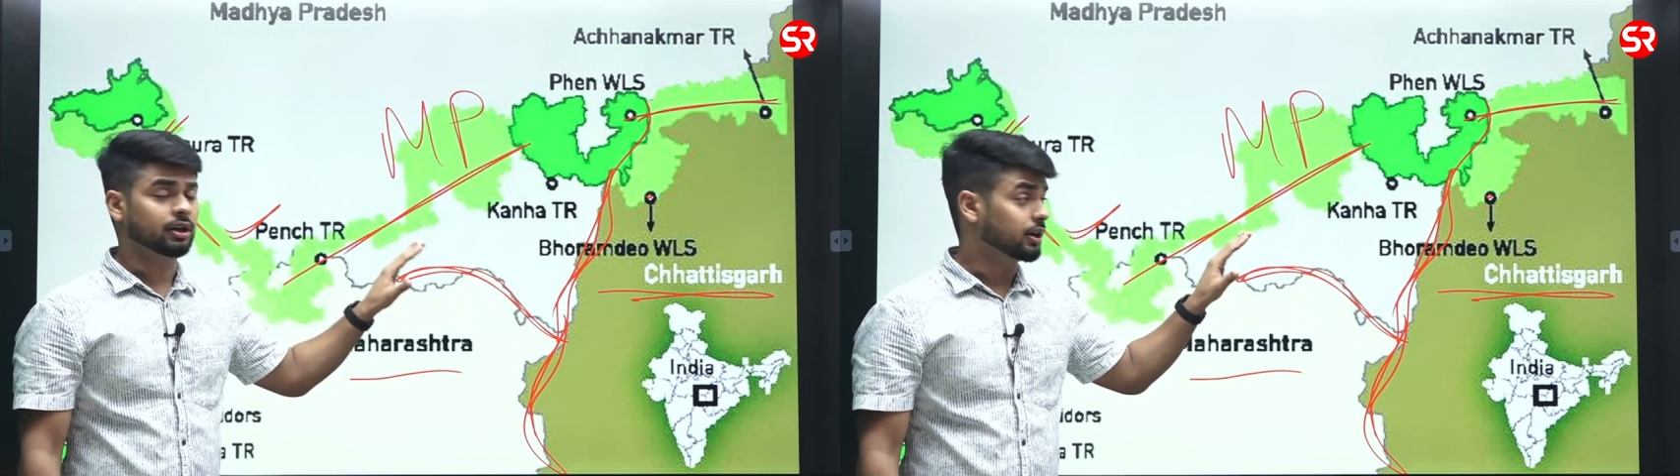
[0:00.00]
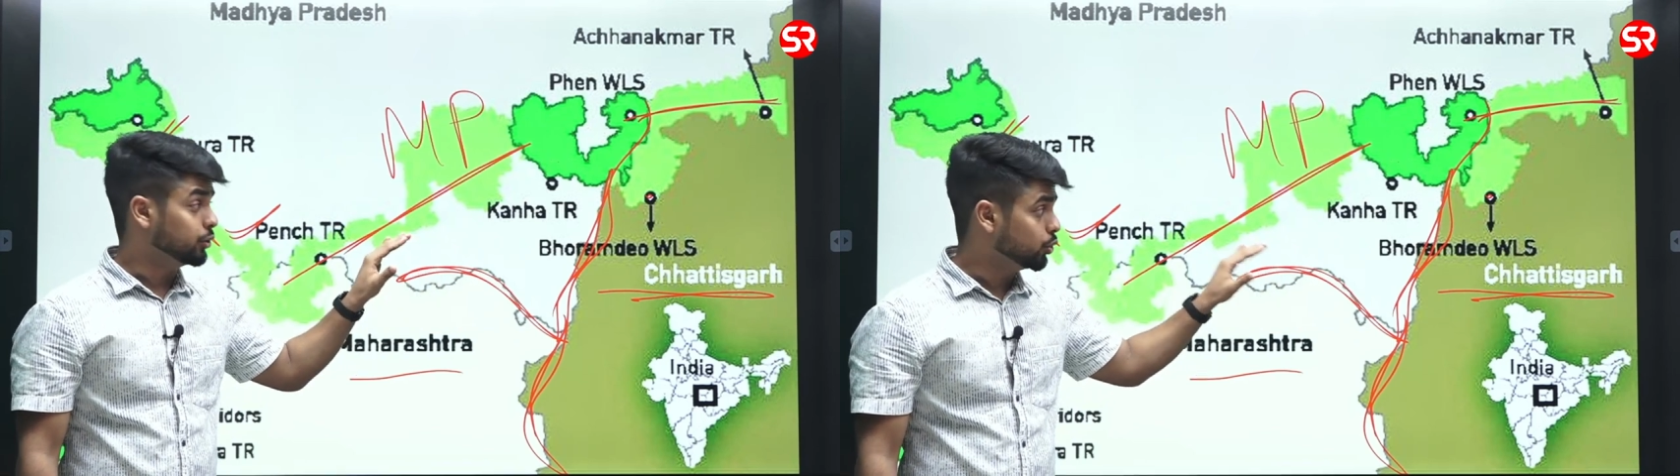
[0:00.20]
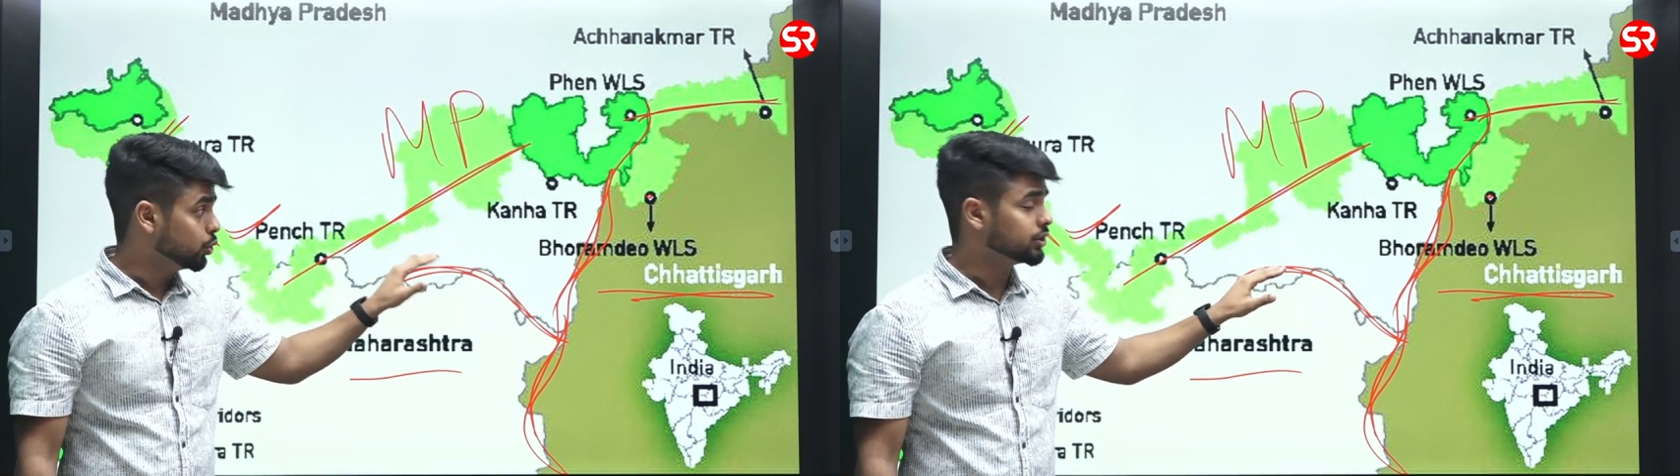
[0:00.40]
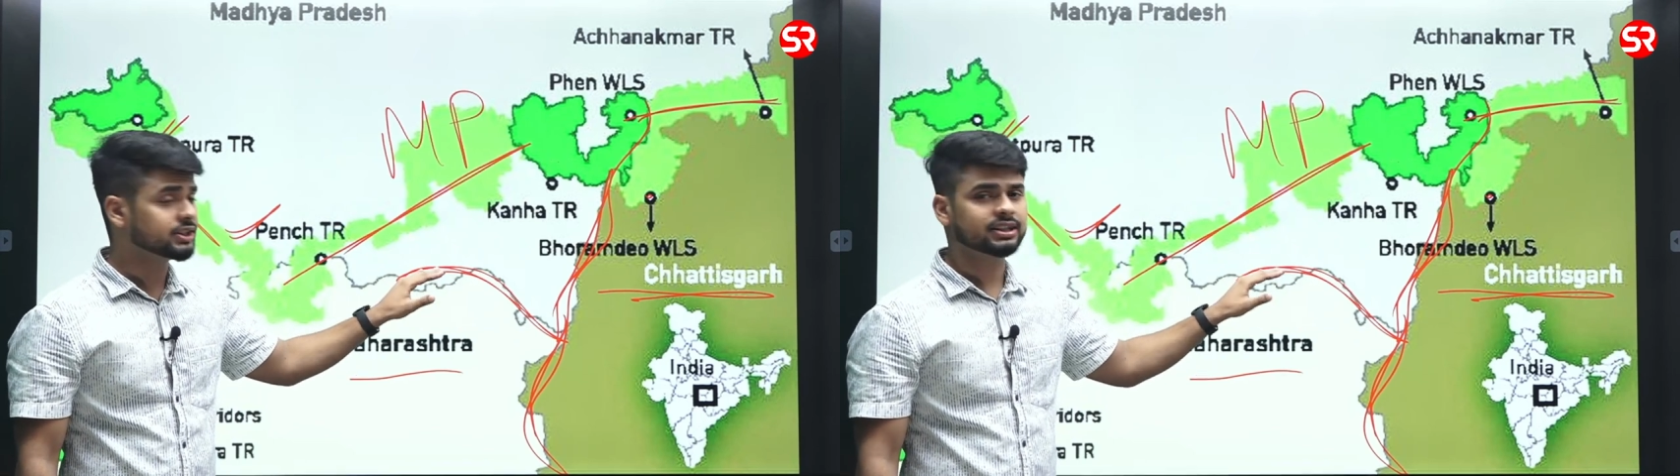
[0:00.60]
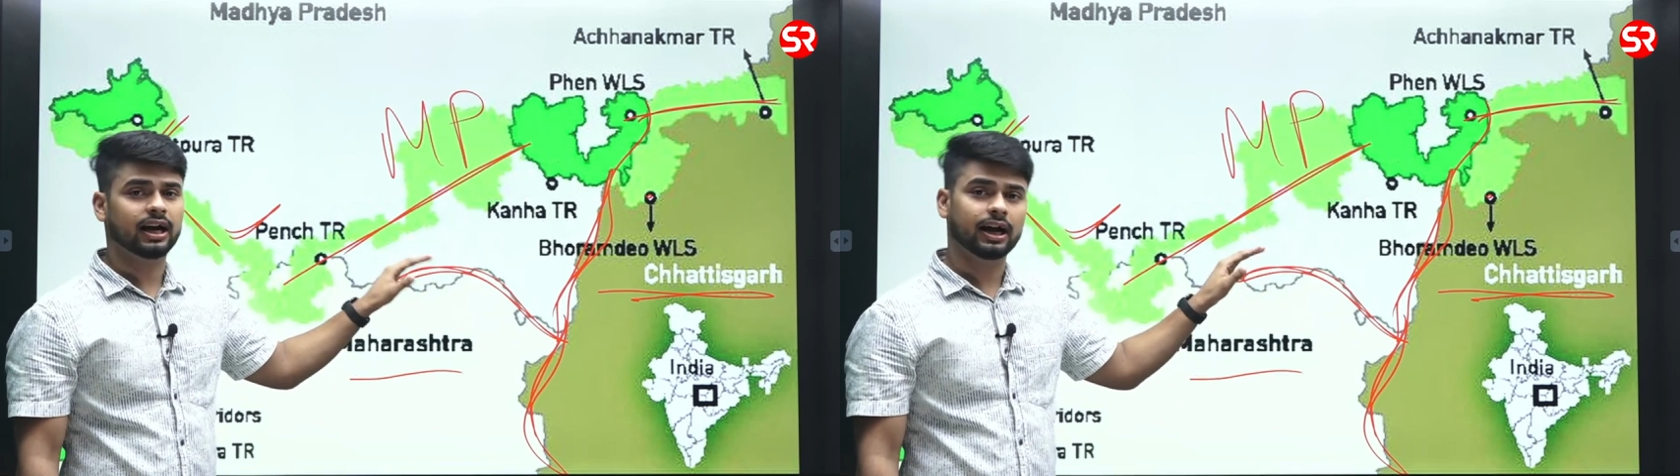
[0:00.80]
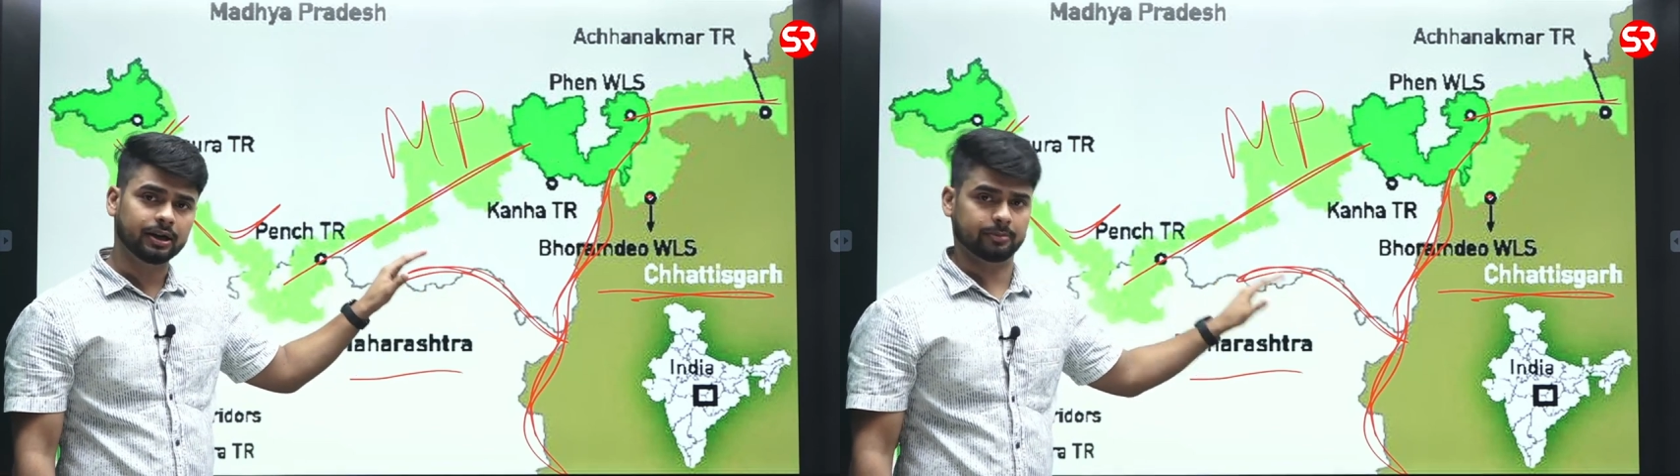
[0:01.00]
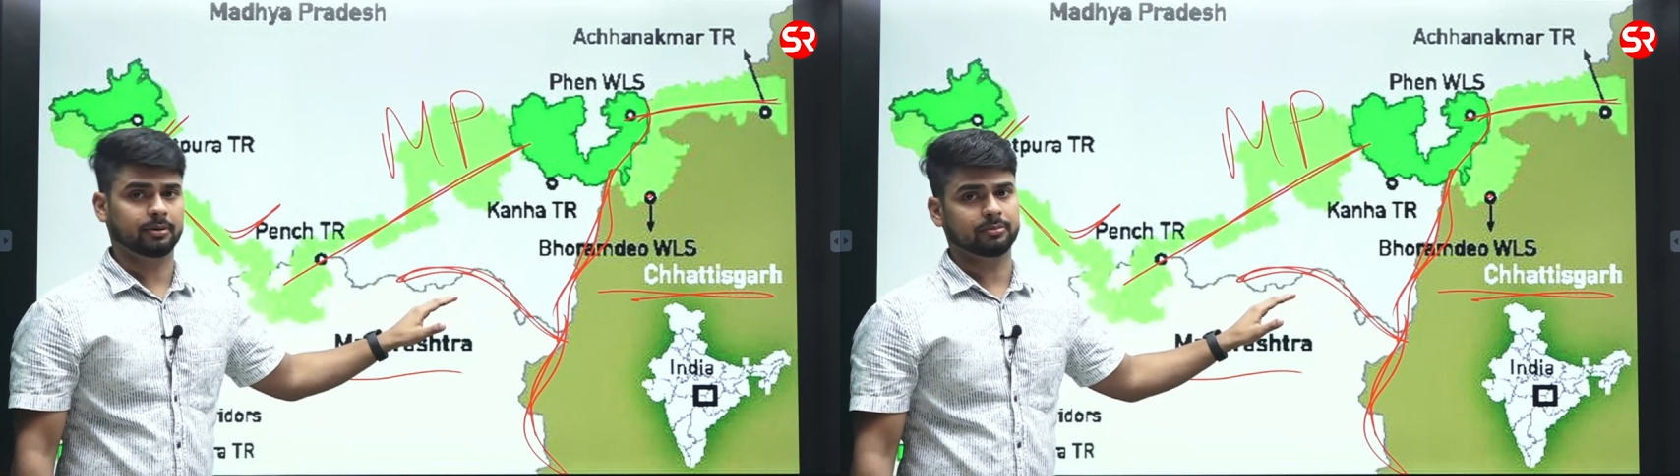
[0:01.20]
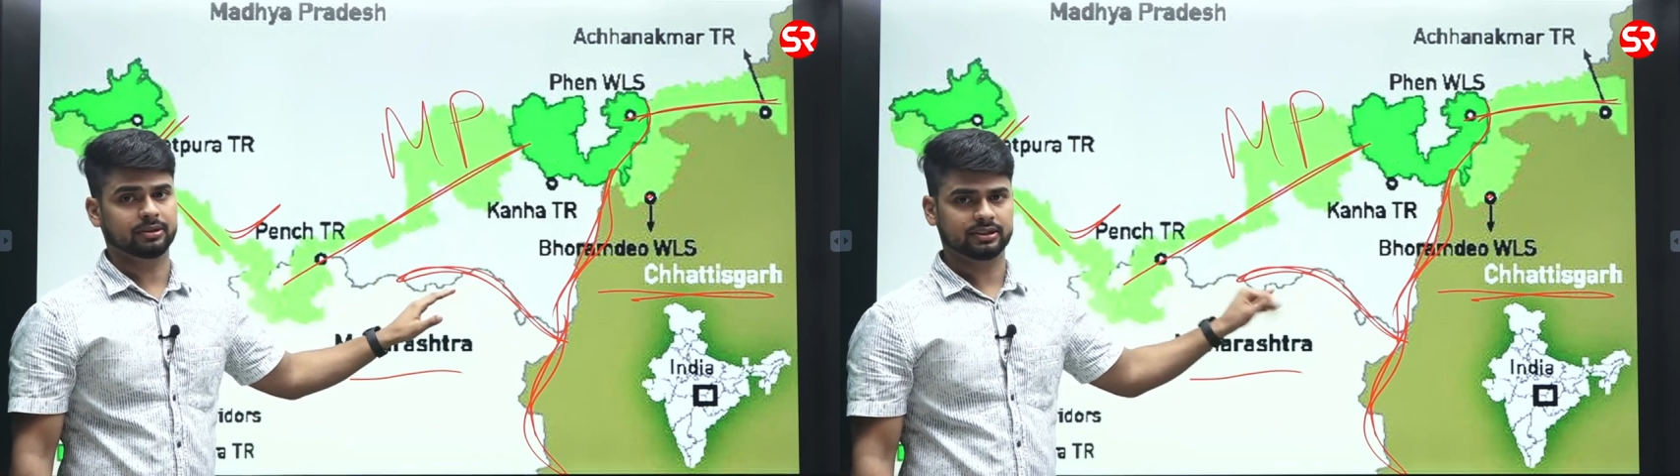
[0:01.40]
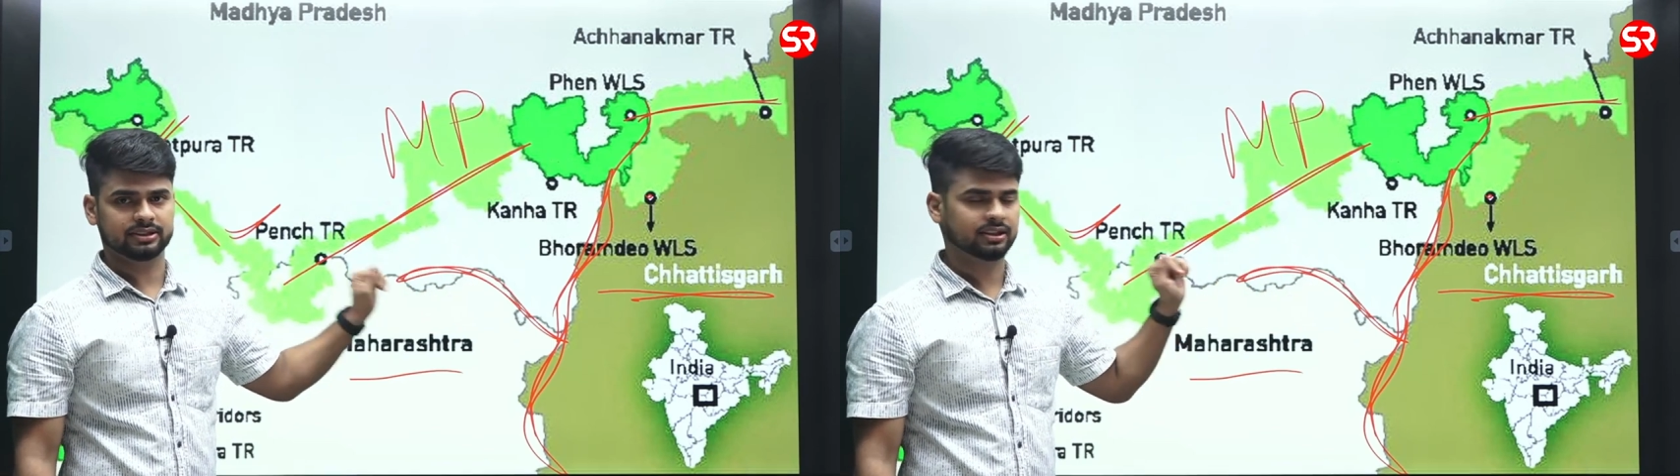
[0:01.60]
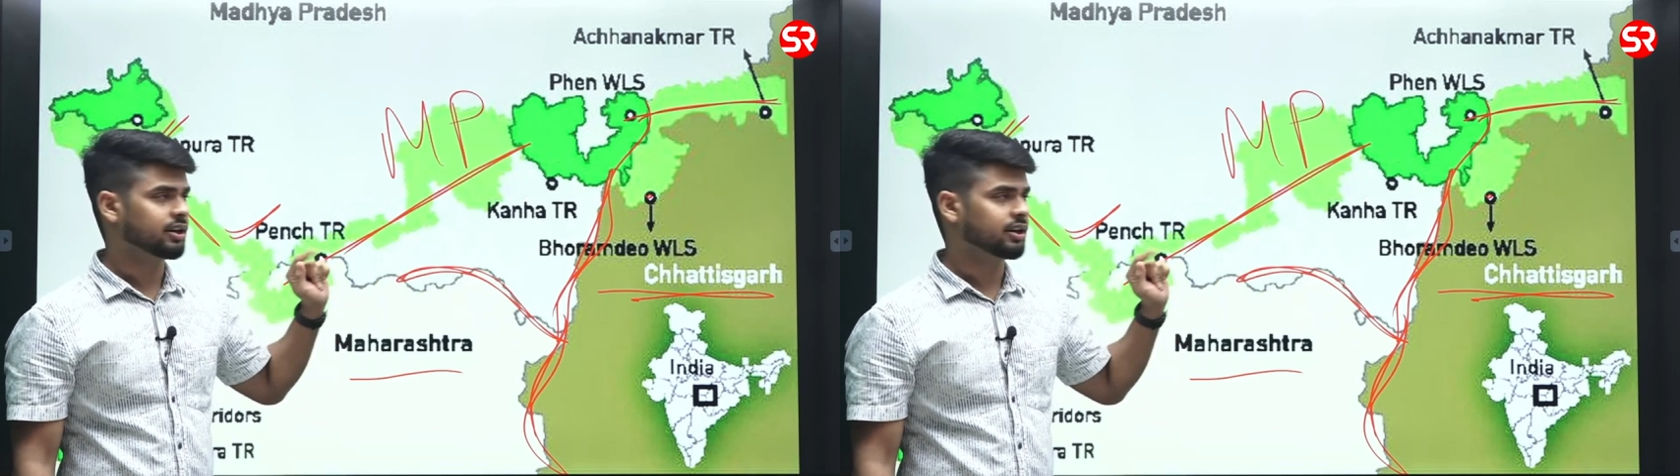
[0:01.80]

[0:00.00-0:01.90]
know this and remember this.